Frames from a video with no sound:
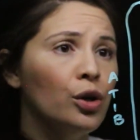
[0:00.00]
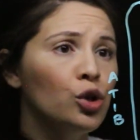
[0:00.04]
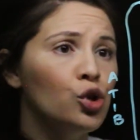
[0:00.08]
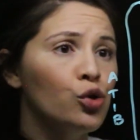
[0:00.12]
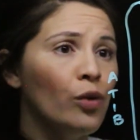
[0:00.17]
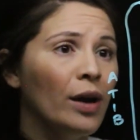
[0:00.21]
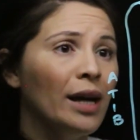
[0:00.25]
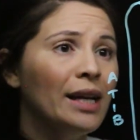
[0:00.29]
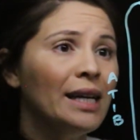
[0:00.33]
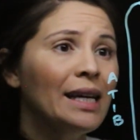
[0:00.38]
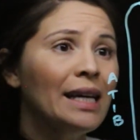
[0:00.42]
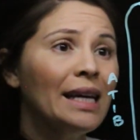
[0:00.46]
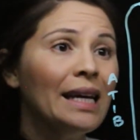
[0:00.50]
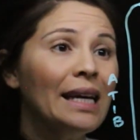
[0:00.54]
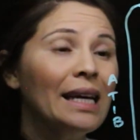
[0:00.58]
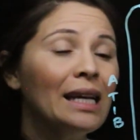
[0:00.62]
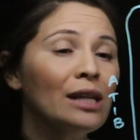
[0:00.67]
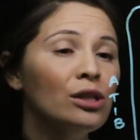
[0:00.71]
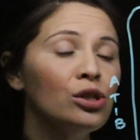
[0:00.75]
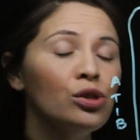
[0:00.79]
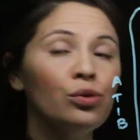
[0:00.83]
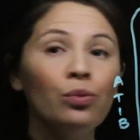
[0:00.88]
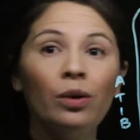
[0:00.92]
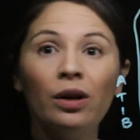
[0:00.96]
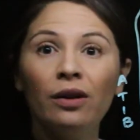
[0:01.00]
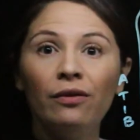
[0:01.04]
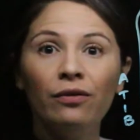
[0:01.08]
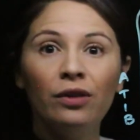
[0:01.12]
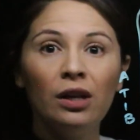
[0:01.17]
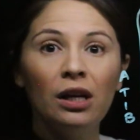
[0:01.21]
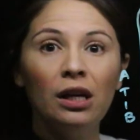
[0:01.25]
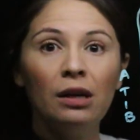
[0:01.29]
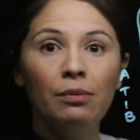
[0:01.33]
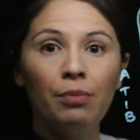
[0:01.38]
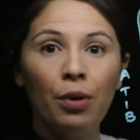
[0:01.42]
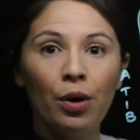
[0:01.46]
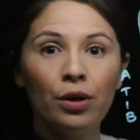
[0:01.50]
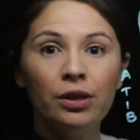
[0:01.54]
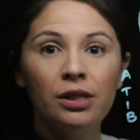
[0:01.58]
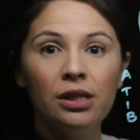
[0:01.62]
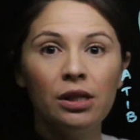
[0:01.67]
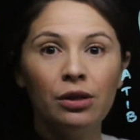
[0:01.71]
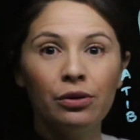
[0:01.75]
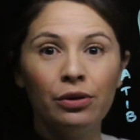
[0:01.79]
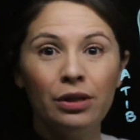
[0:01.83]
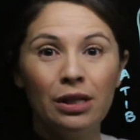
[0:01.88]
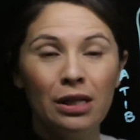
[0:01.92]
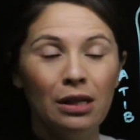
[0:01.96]
draining into one of the
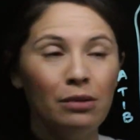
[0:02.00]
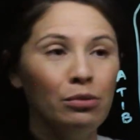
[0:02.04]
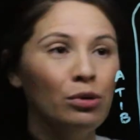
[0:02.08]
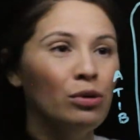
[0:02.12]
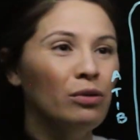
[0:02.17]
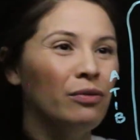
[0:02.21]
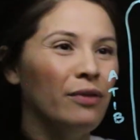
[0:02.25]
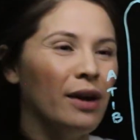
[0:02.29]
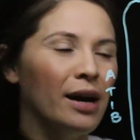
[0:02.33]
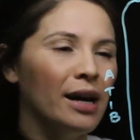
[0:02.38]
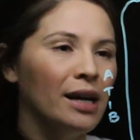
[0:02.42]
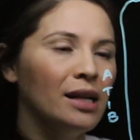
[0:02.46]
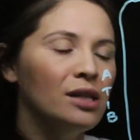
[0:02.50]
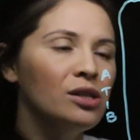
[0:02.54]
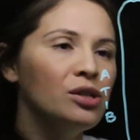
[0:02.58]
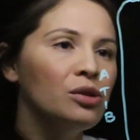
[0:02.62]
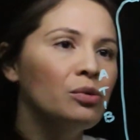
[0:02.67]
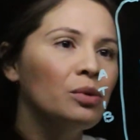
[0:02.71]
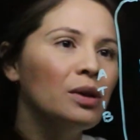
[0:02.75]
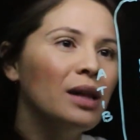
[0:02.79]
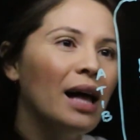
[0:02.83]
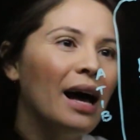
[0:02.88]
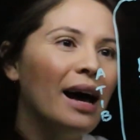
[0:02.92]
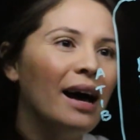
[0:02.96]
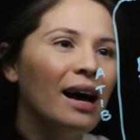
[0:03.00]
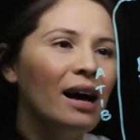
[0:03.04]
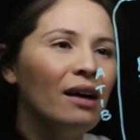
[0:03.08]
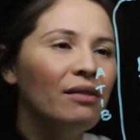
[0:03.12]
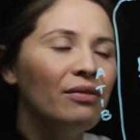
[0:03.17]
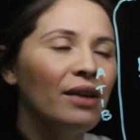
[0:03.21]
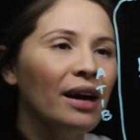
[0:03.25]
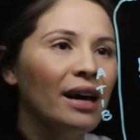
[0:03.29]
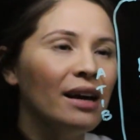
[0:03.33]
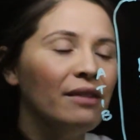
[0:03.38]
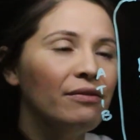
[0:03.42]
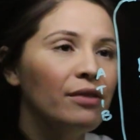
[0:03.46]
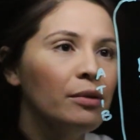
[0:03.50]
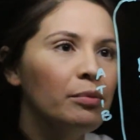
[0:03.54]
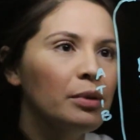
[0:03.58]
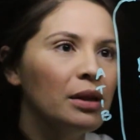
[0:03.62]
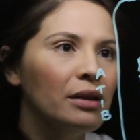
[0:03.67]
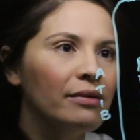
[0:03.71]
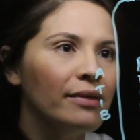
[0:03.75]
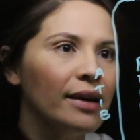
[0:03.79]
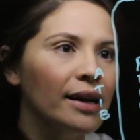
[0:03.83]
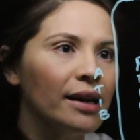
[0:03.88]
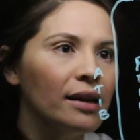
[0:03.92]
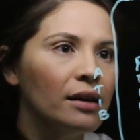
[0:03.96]
posterior tibial veins, you will have a fibular
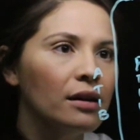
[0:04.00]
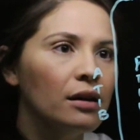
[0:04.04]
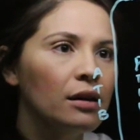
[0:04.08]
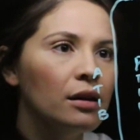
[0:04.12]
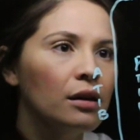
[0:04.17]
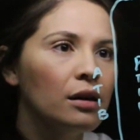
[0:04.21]
vein.